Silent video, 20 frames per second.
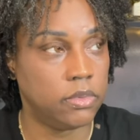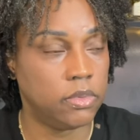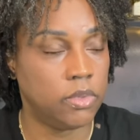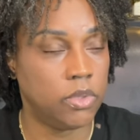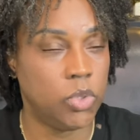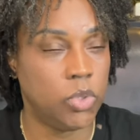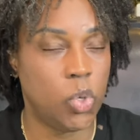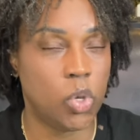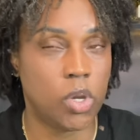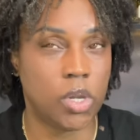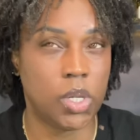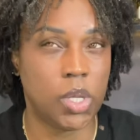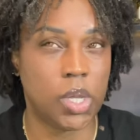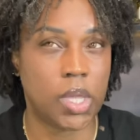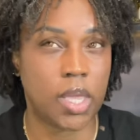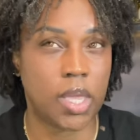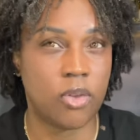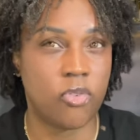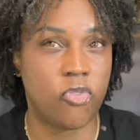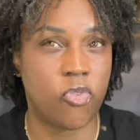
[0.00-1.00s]
you're
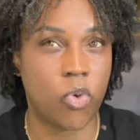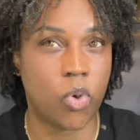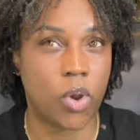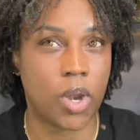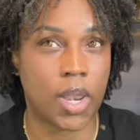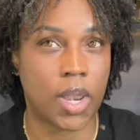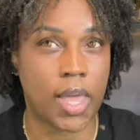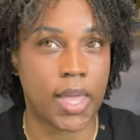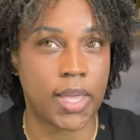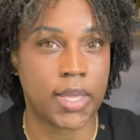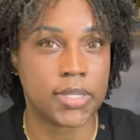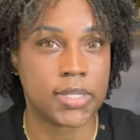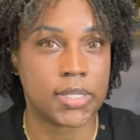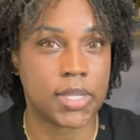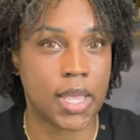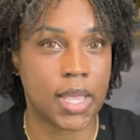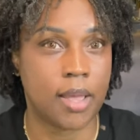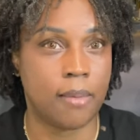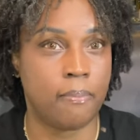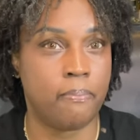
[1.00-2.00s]
looking for, like,
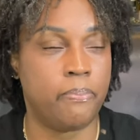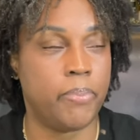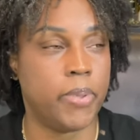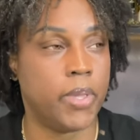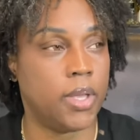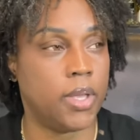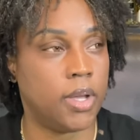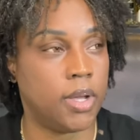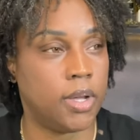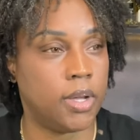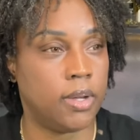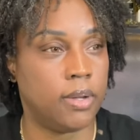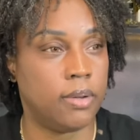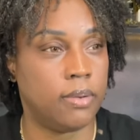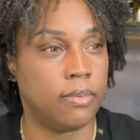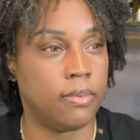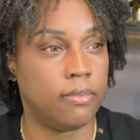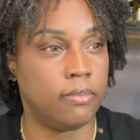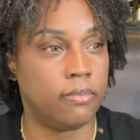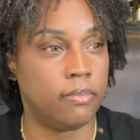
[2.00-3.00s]
say
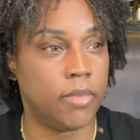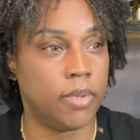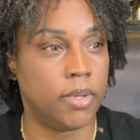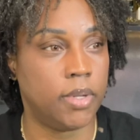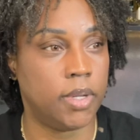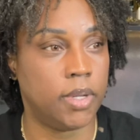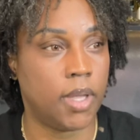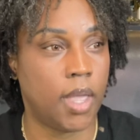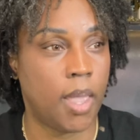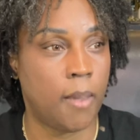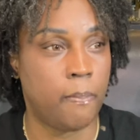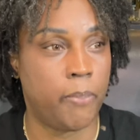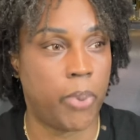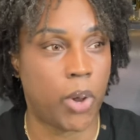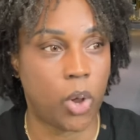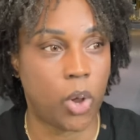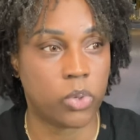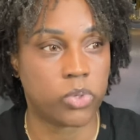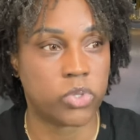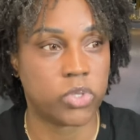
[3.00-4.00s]
a
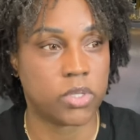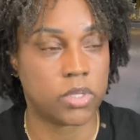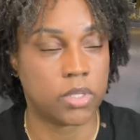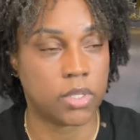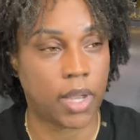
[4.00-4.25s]
boss,